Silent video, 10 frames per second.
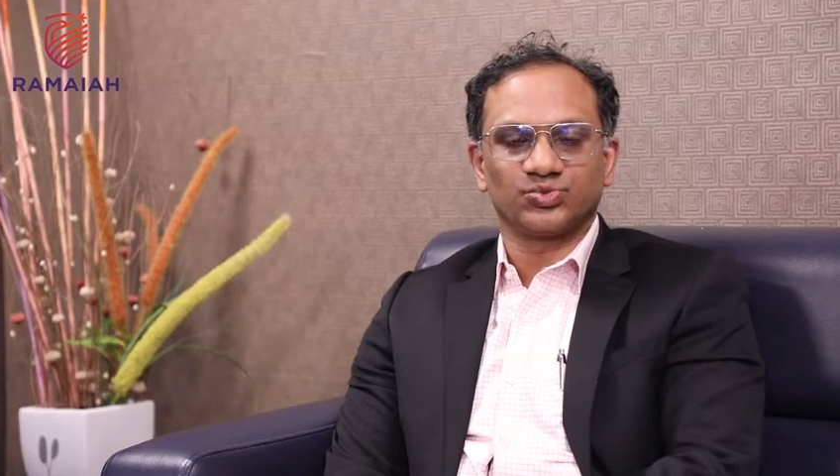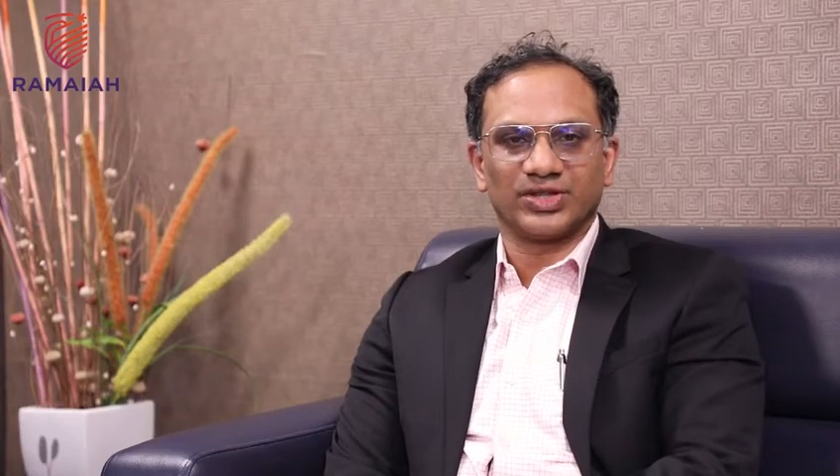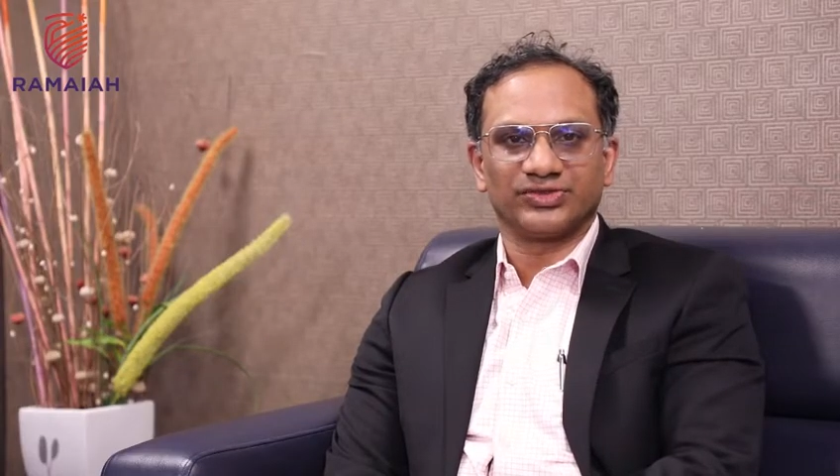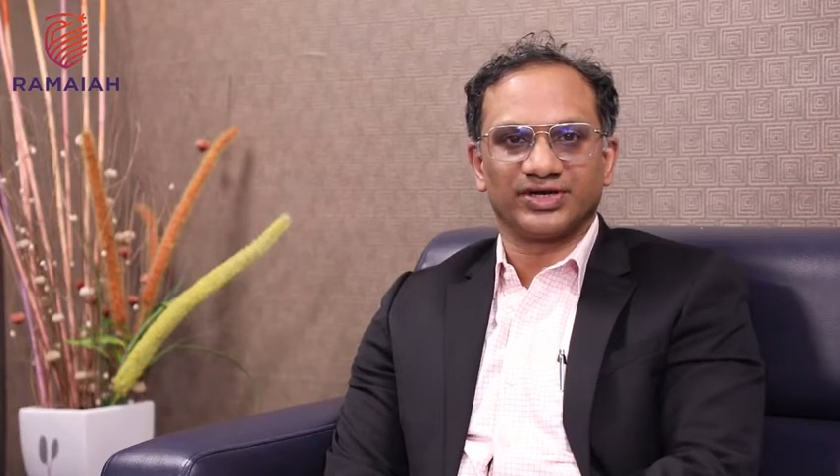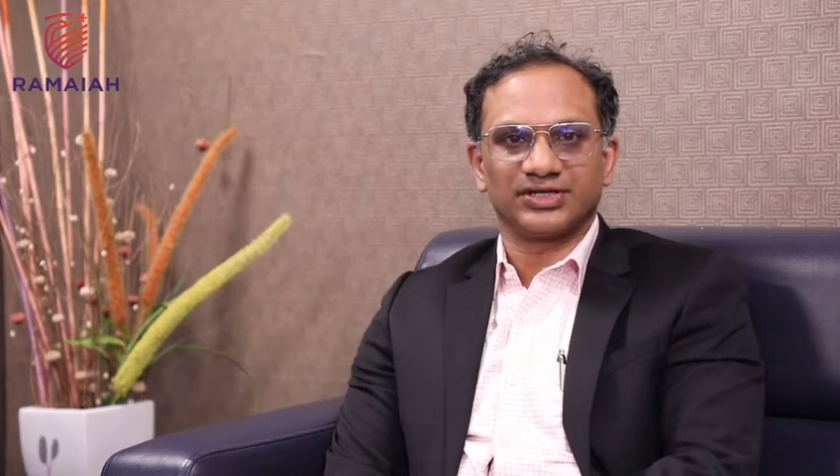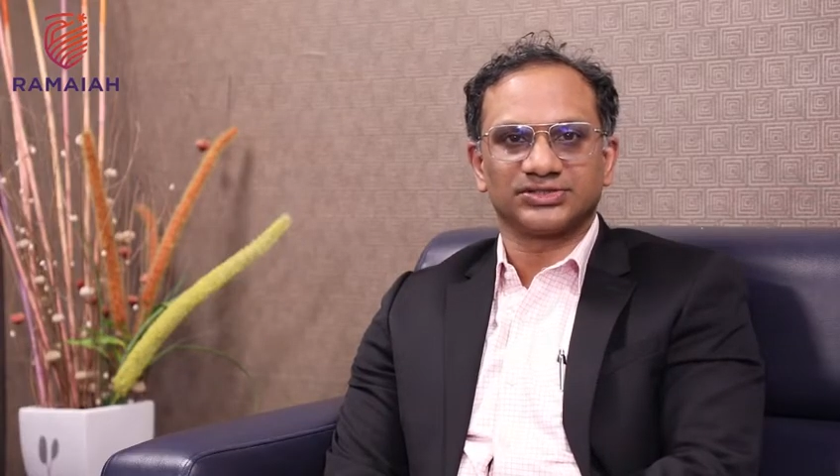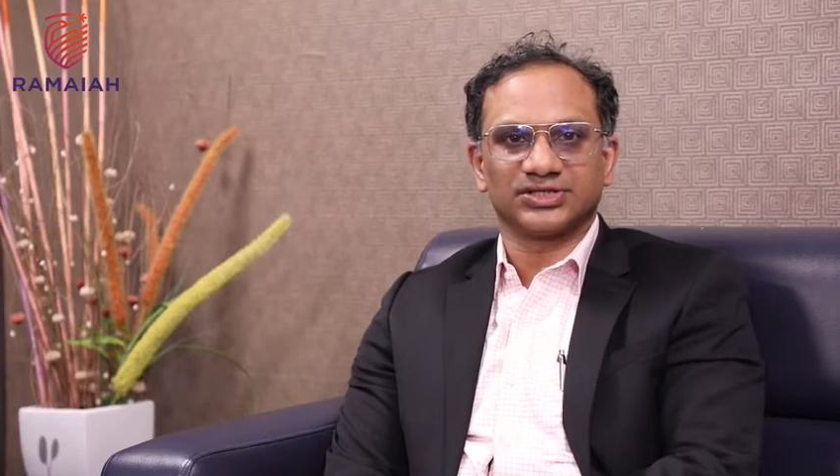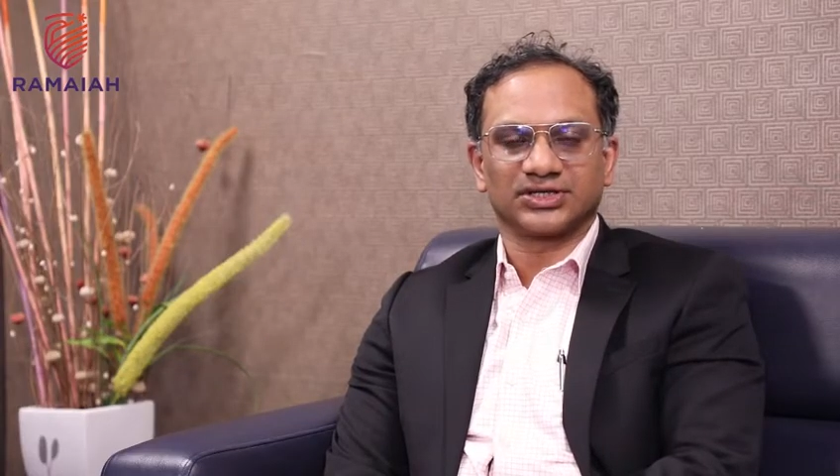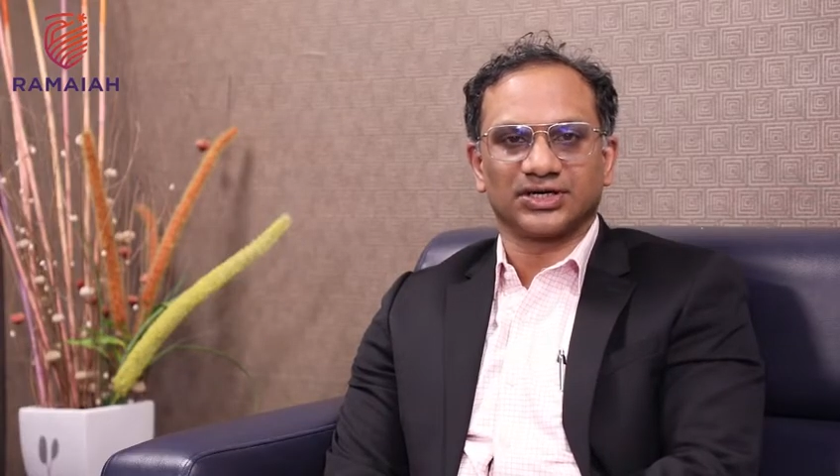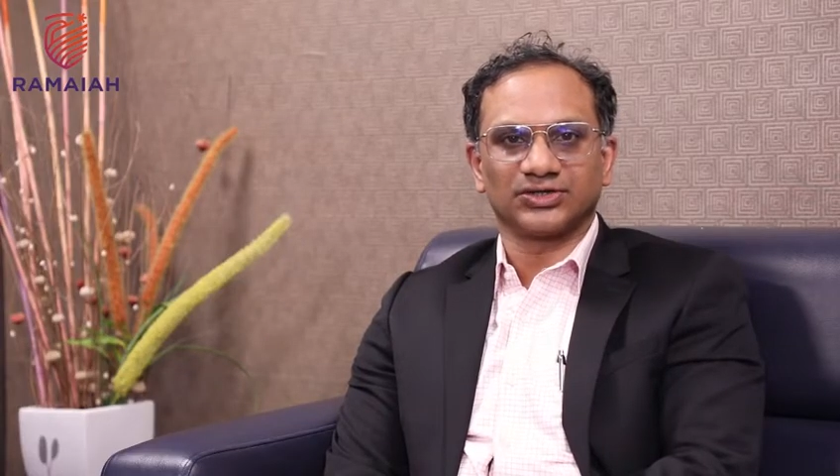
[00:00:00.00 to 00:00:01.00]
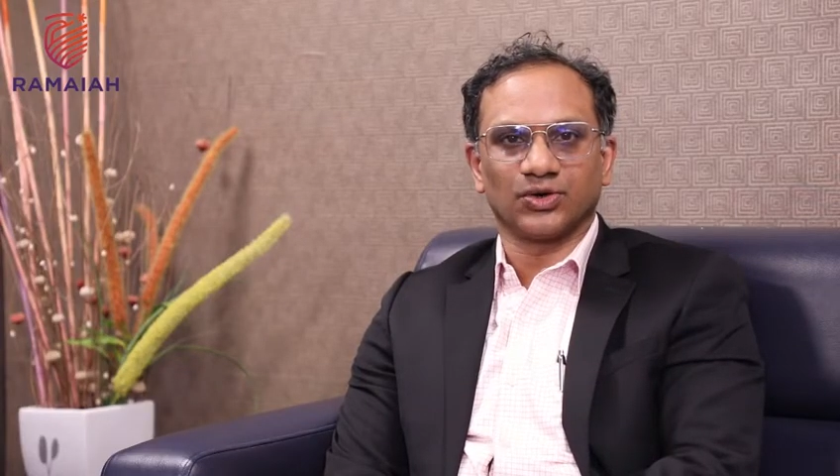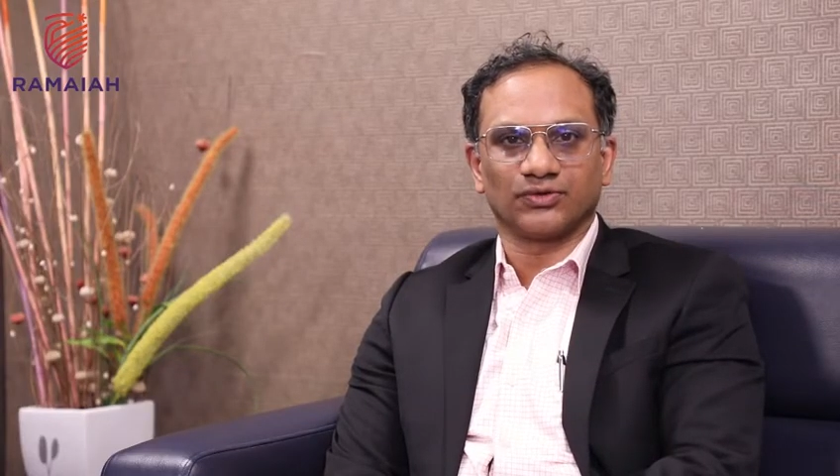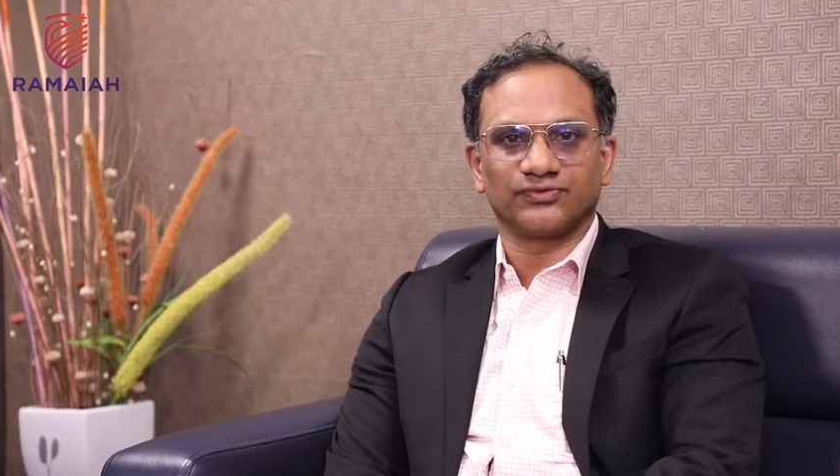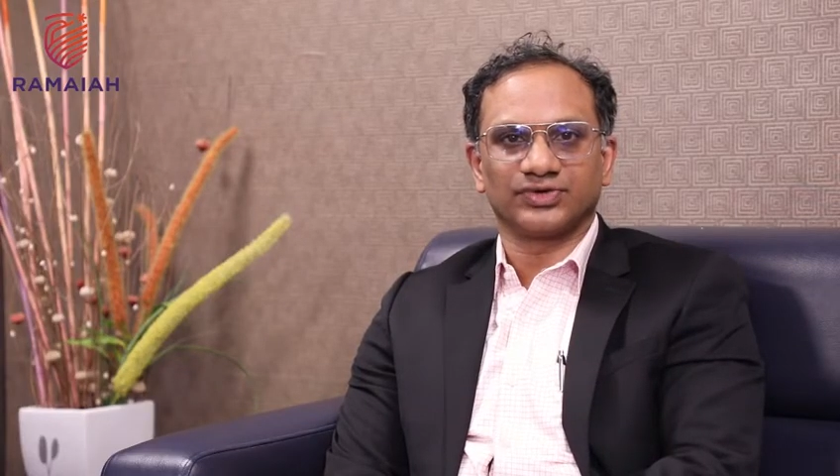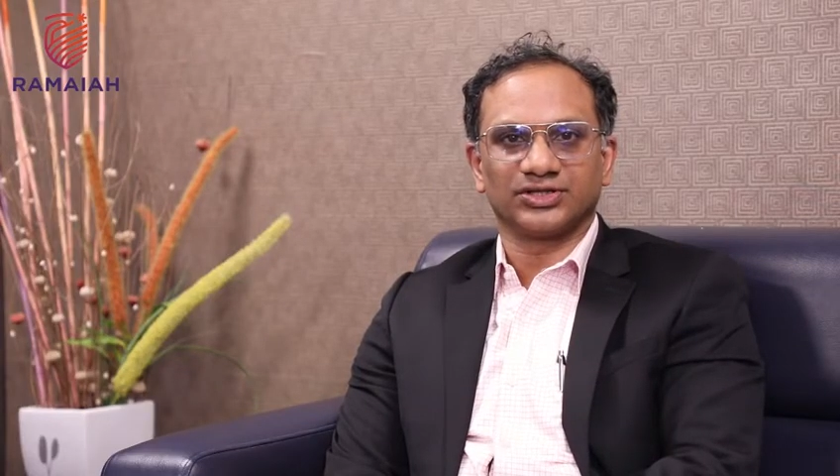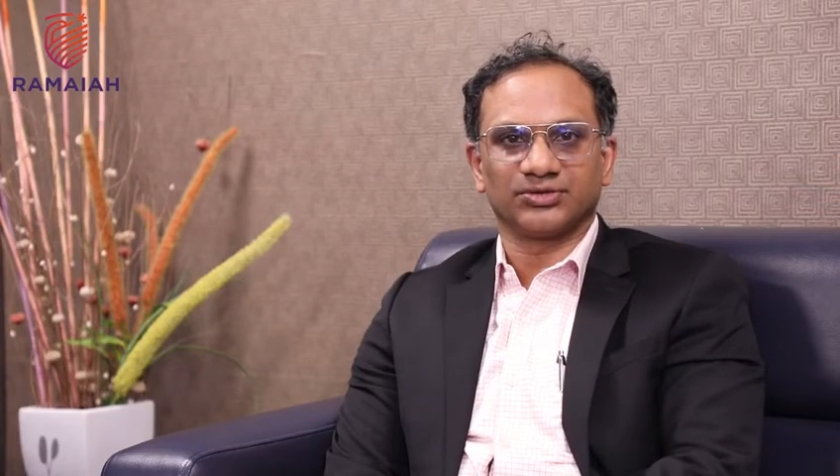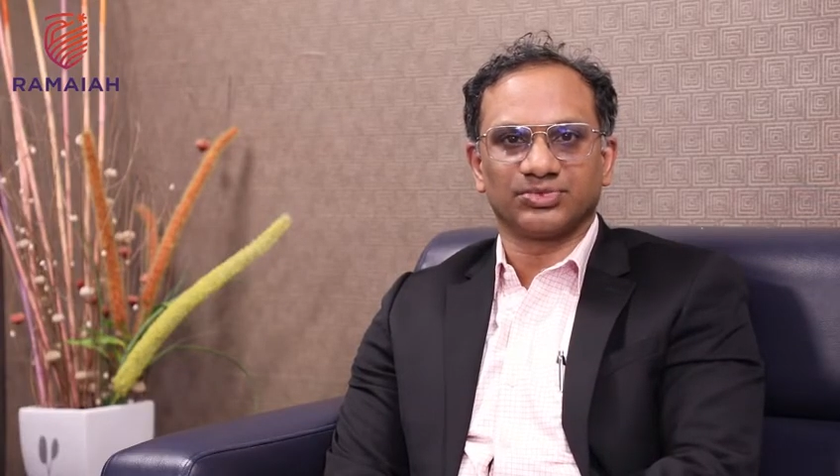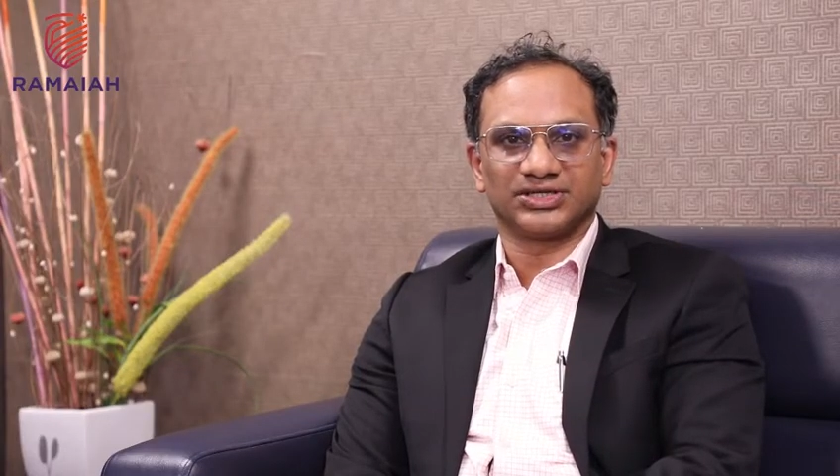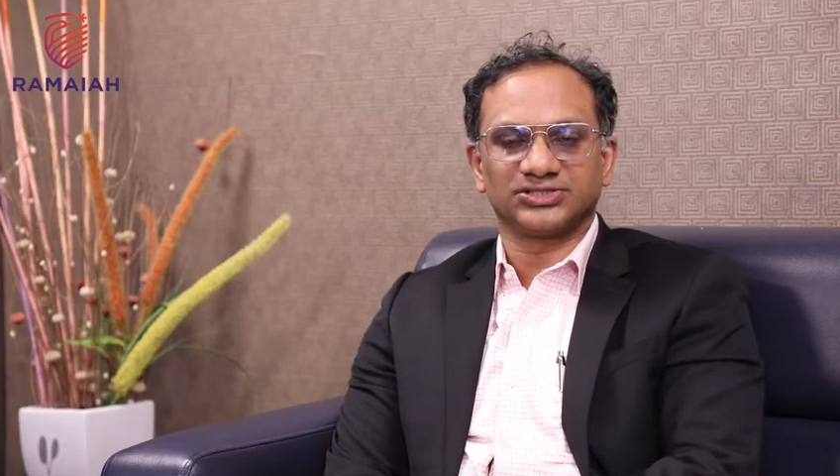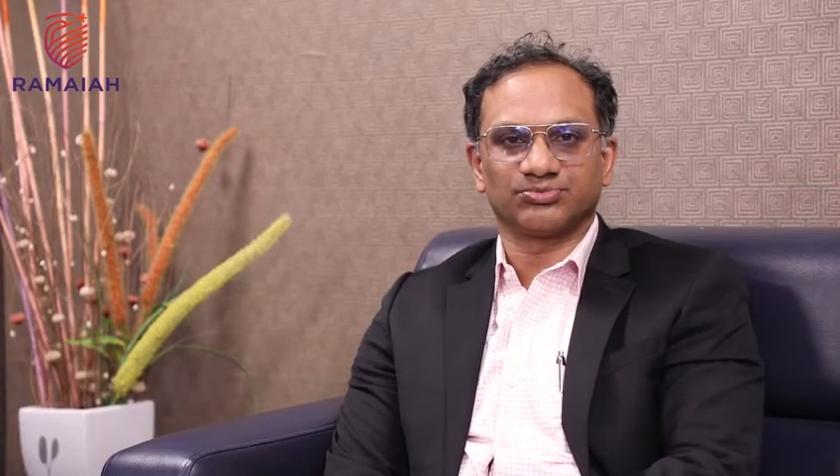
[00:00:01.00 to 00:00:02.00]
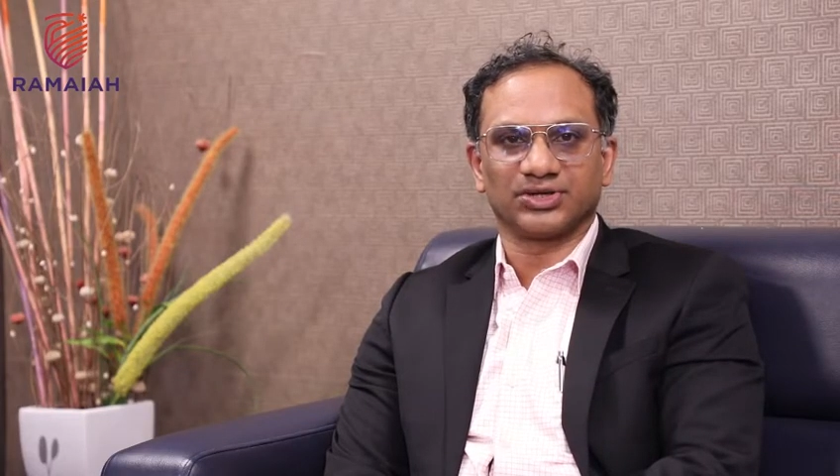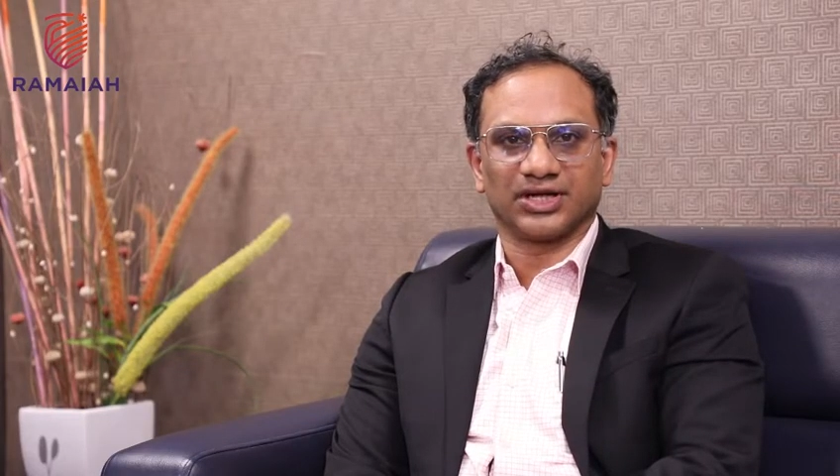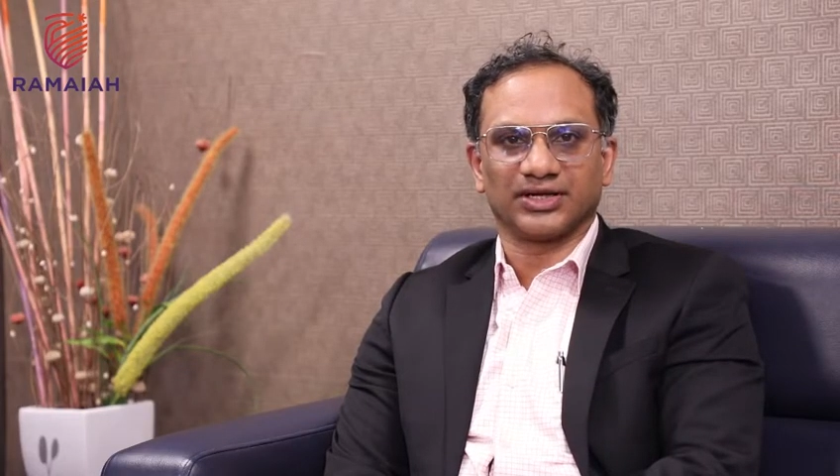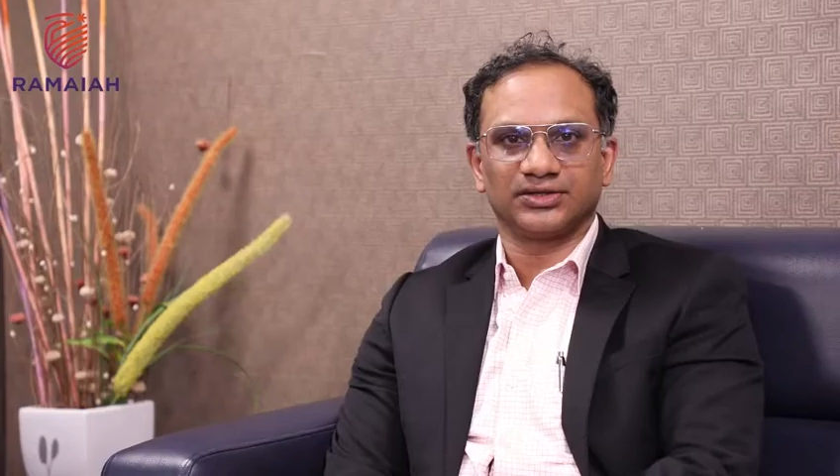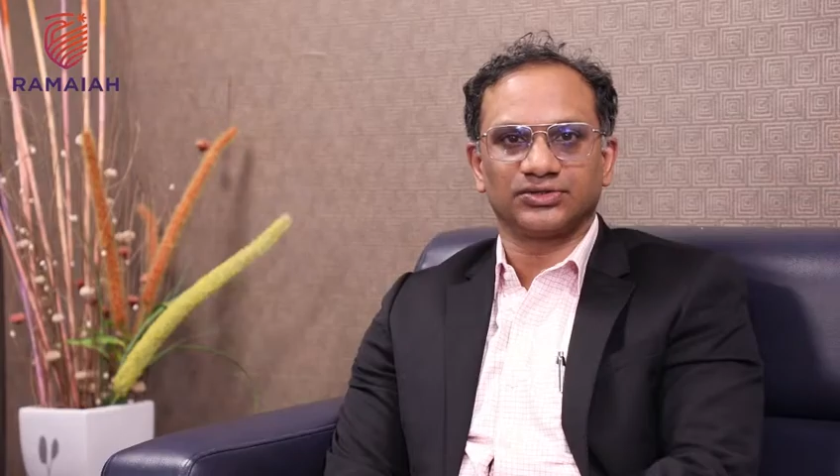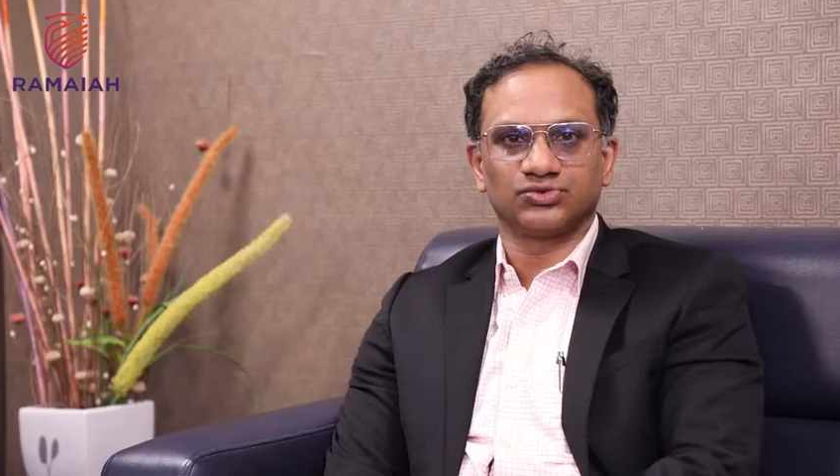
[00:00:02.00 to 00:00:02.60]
when there is a cutoff in the blood supply